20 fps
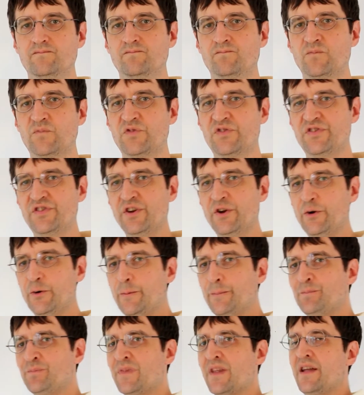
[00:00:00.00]

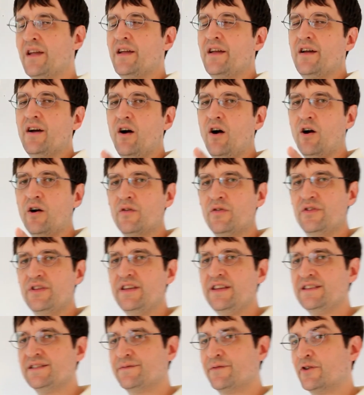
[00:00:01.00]
So, are
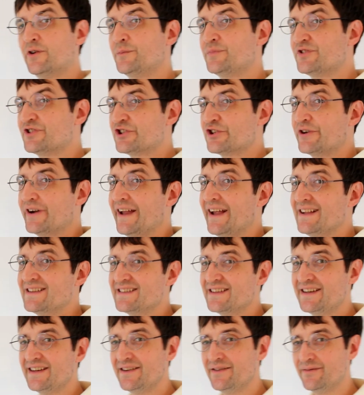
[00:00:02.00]
these verbs
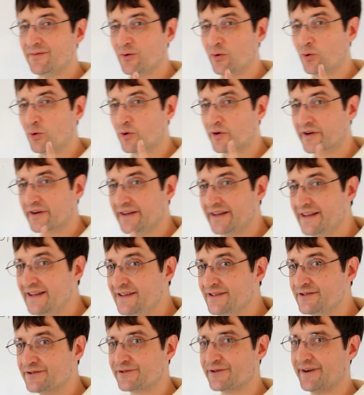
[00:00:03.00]
transitive or
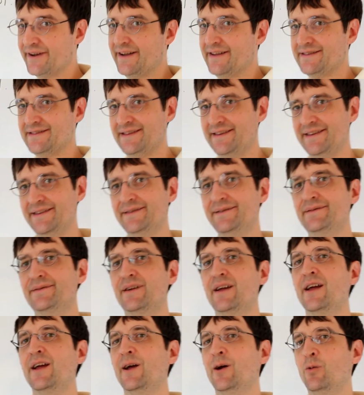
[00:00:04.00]
intransitive?
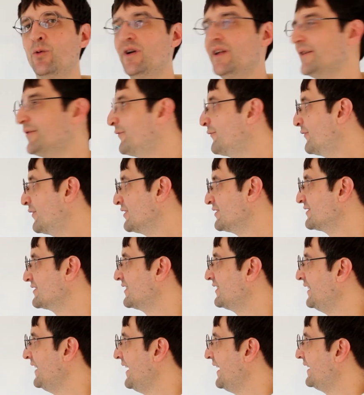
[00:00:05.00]
Well, at
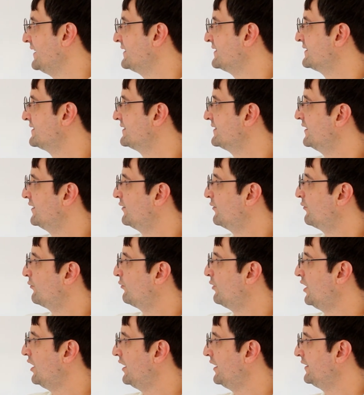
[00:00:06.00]
first glance,
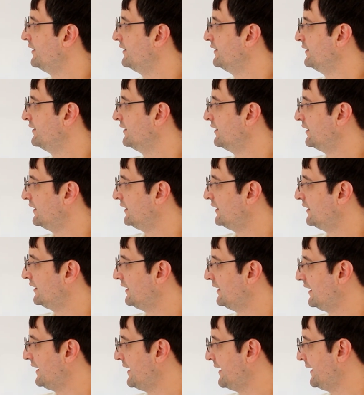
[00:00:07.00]
run,
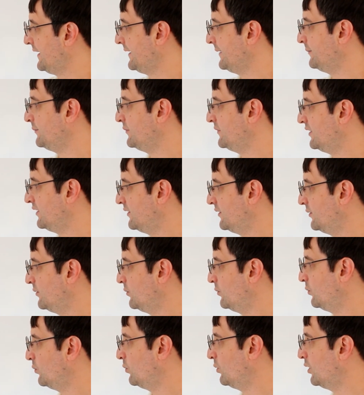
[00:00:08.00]
climbed,
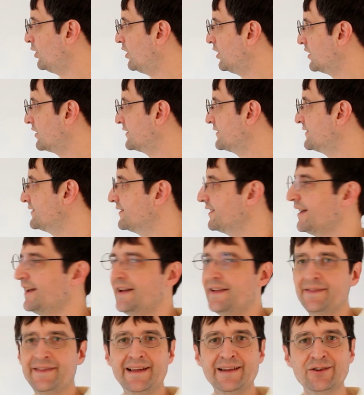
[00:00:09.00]
walks,
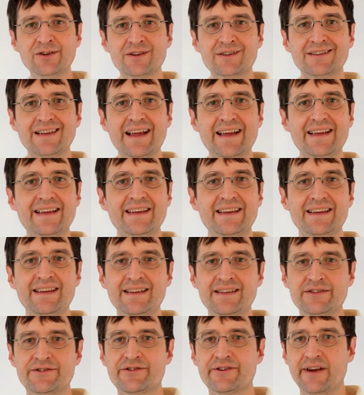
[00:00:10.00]
they look like
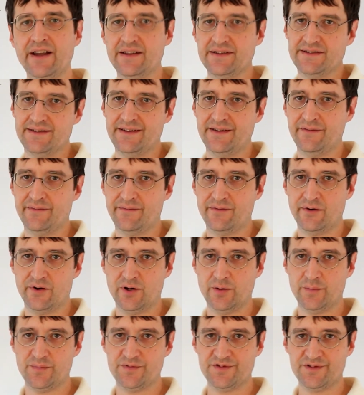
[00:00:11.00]
intransitive
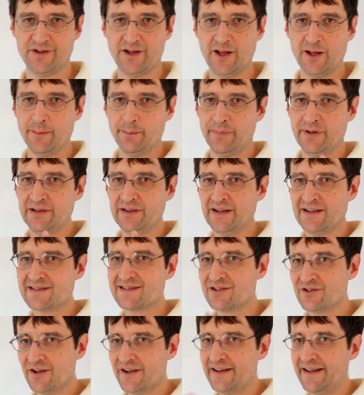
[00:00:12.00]
verbs. But
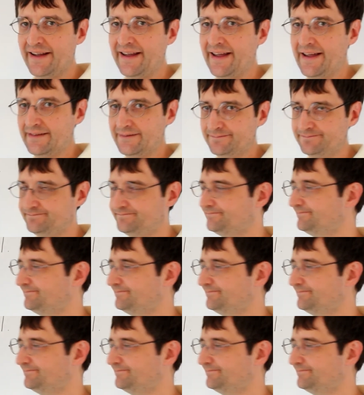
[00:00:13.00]
let's look again.